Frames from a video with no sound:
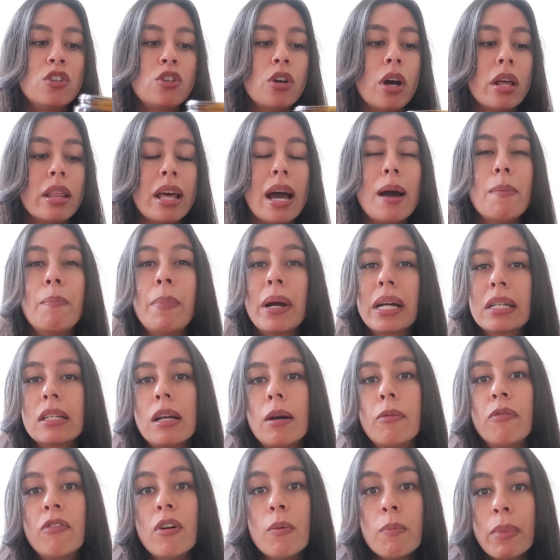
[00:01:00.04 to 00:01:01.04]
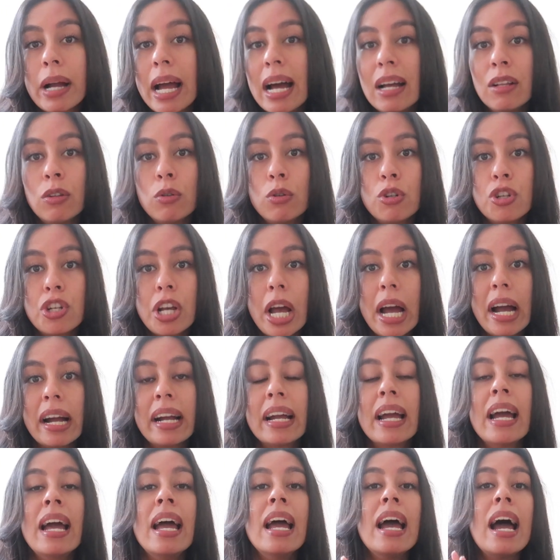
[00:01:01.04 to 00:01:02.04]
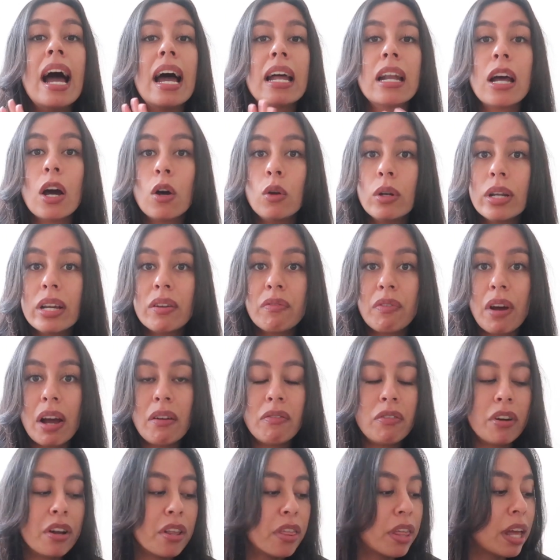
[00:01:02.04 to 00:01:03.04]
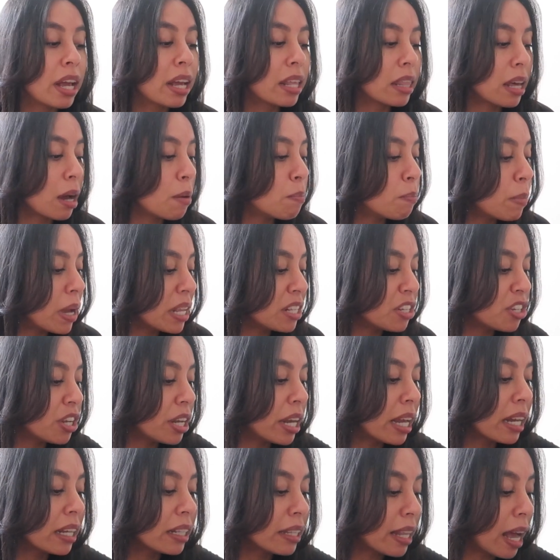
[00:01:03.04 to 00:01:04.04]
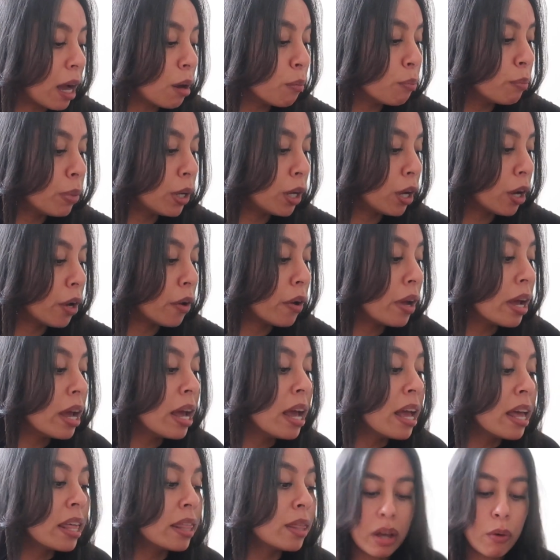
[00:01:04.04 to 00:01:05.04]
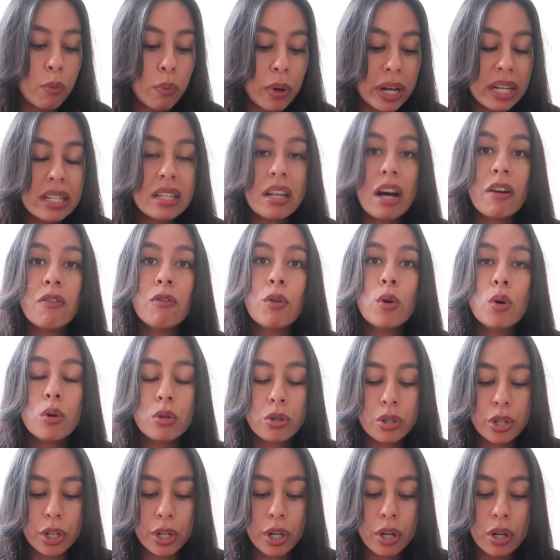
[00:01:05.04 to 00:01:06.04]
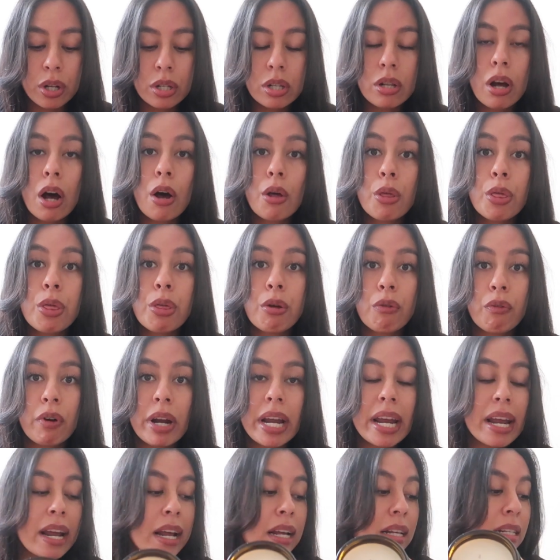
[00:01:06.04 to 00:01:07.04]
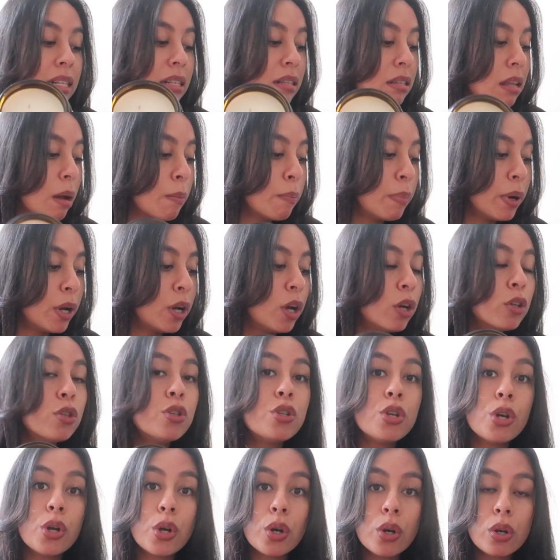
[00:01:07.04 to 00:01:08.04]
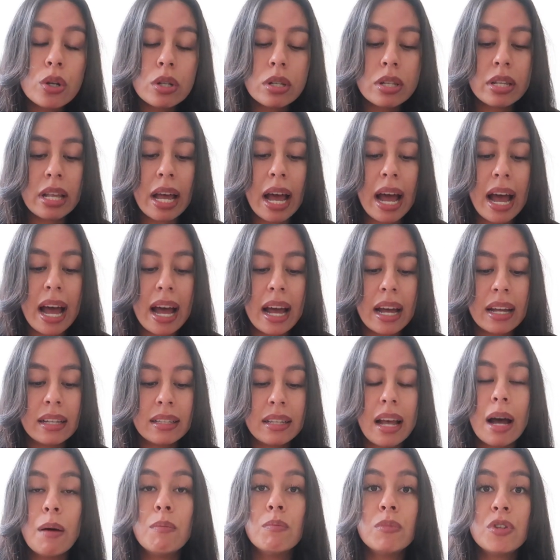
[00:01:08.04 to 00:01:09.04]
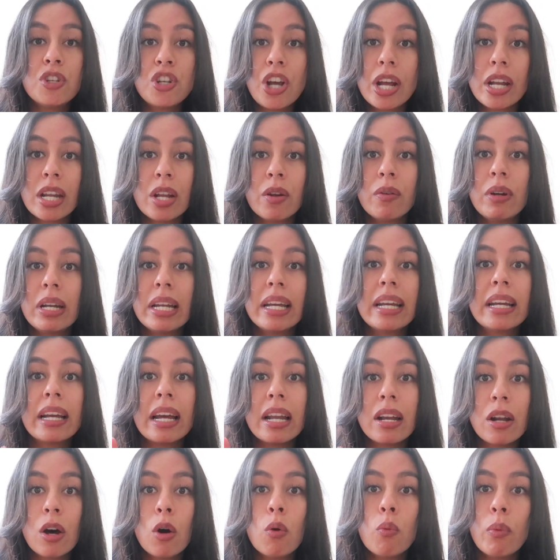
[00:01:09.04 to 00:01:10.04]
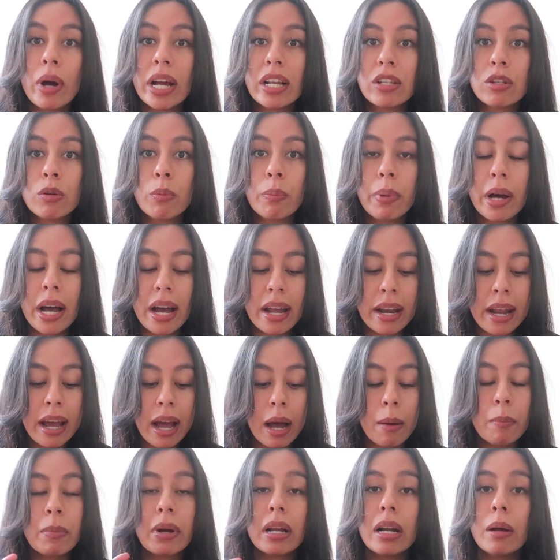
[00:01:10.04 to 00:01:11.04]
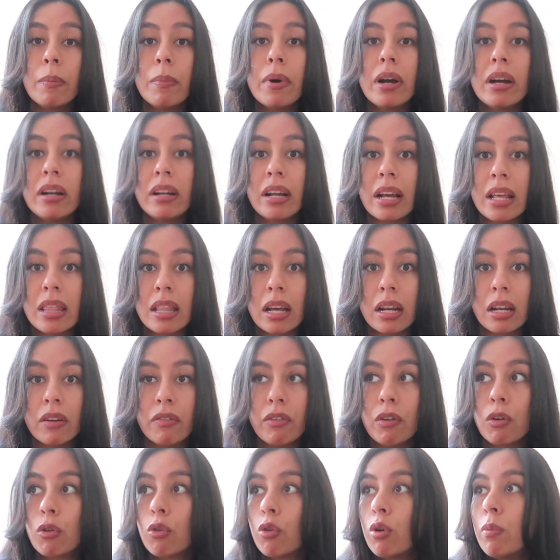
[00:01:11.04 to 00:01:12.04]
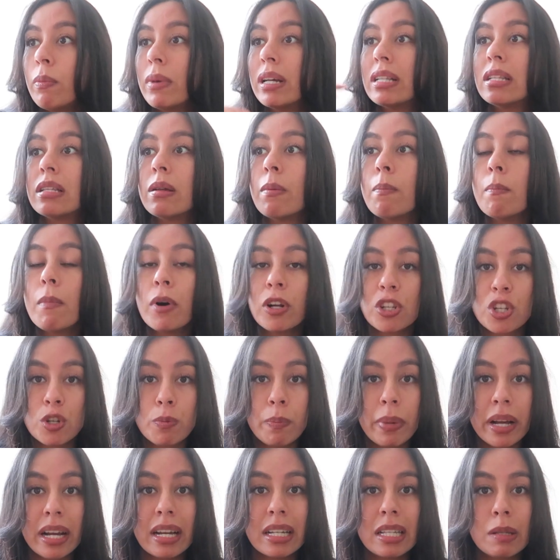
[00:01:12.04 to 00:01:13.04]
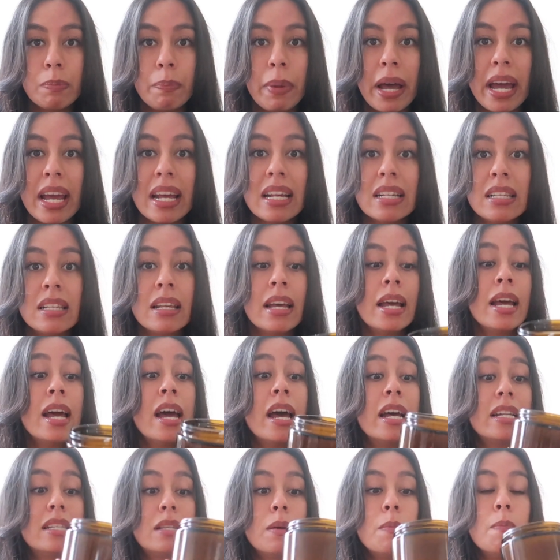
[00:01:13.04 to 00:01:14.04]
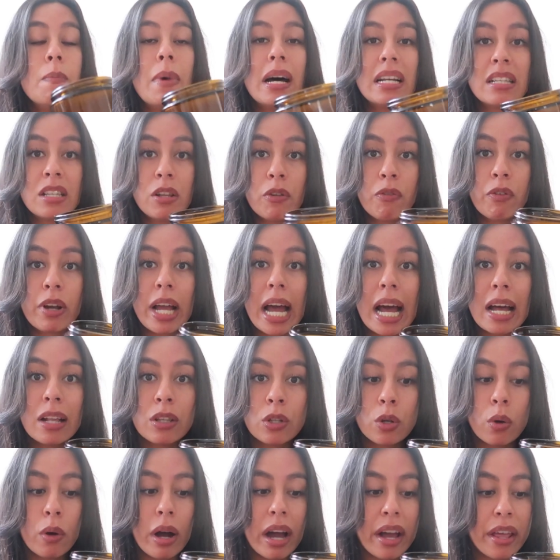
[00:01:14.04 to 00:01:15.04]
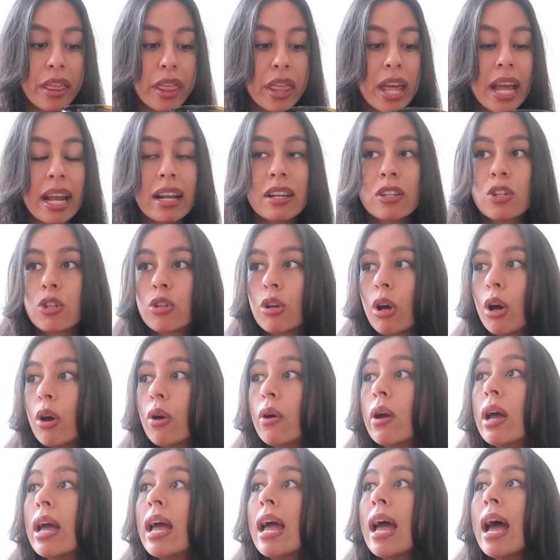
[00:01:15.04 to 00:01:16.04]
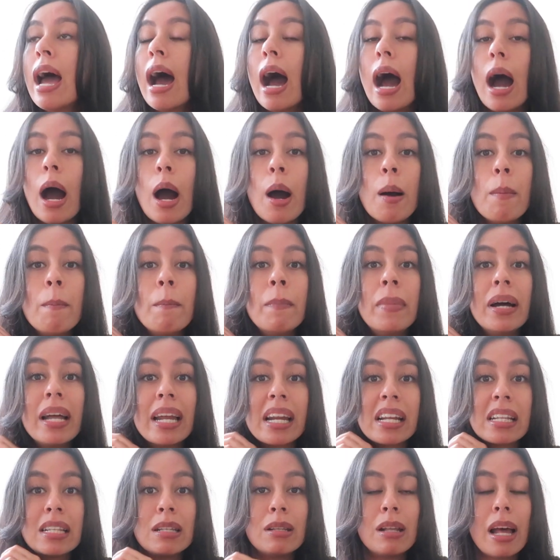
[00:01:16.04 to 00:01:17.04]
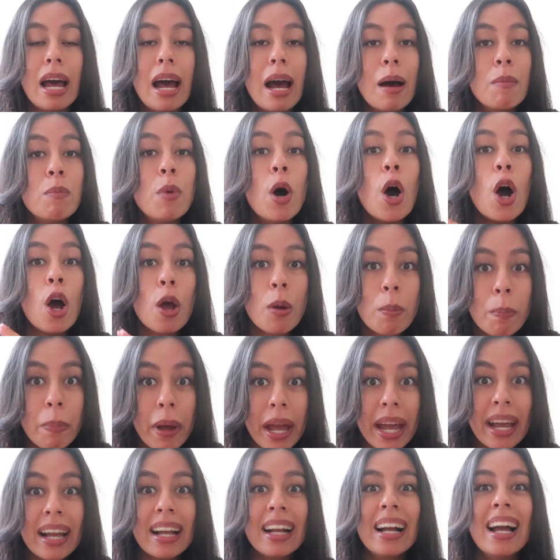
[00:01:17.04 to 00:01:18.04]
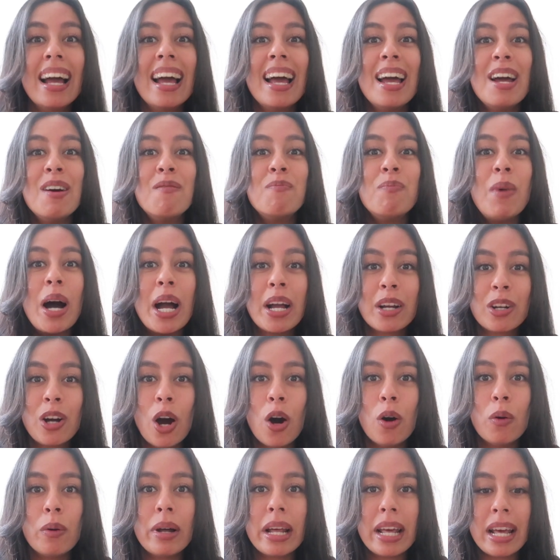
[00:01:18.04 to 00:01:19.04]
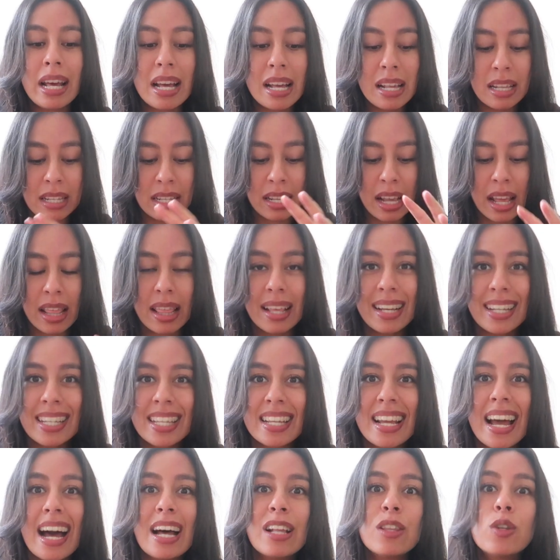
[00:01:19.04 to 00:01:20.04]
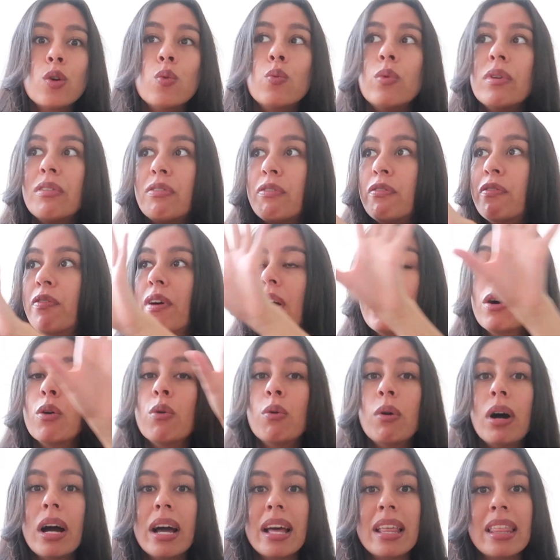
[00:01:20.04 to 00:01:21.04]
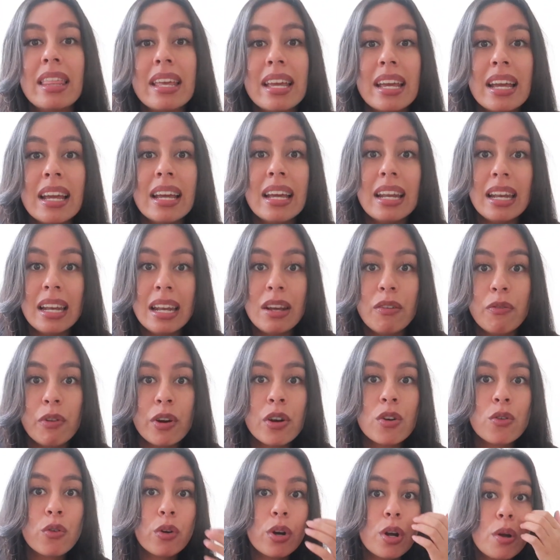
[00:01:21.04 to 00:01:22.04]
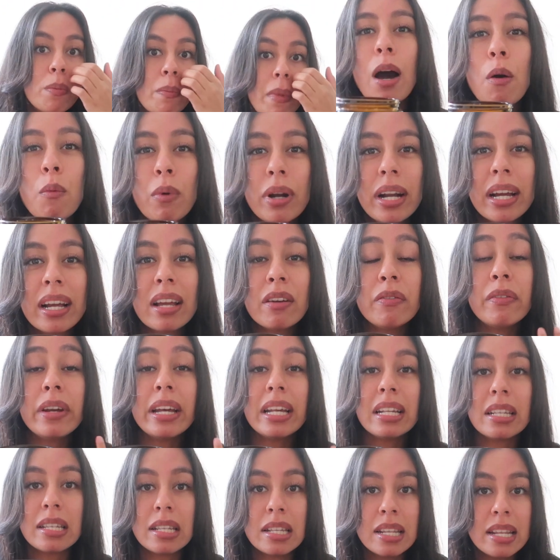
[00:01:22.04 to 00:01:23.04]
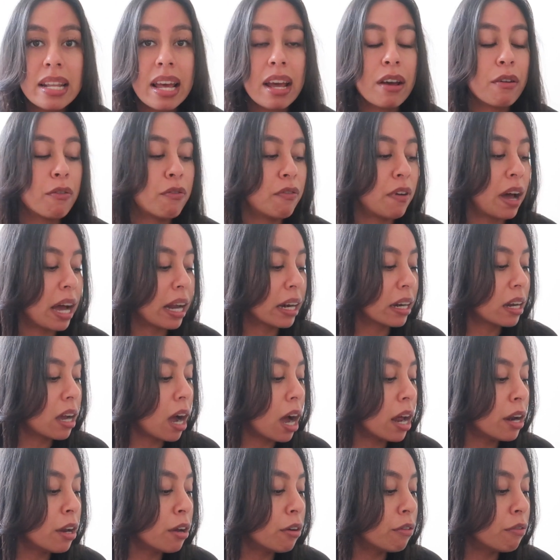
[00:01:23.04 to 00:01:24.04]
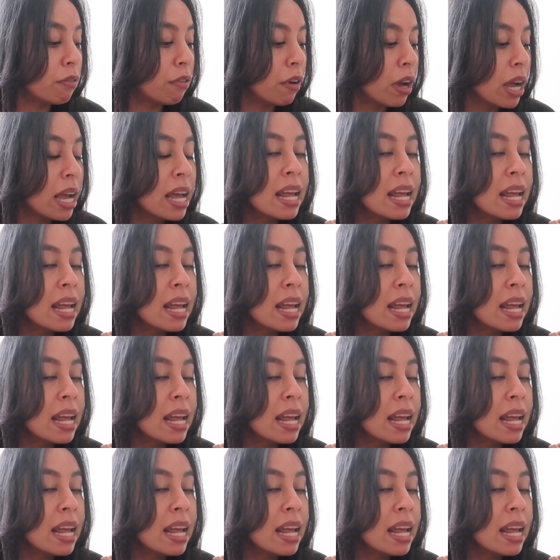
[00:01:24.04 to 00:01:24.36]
jar that I picked up from Candle Shack, and I'll leave everything that I'm mentioning down below. The wicks I've also used are 3 Stabilo 2s, and I'm genuinely cannot wait to burn it. I'm gonna burn it in the living room. It's a much bigger space, it's a massive candle I think, so I'm hoping, my goal is this candle will fill the living room. I want to give it a sniff and kind of